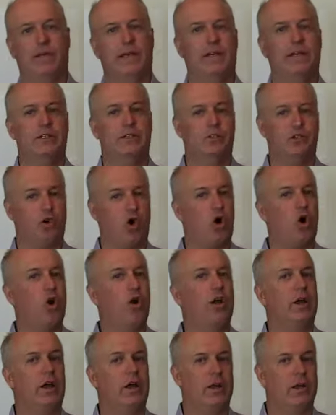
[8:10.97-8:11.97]
Get
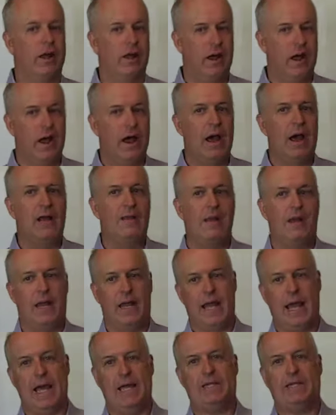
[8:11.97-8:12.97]
started and
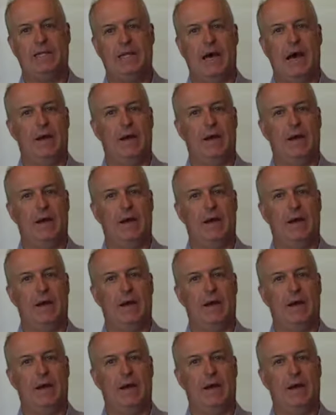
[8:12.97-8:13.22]
then ante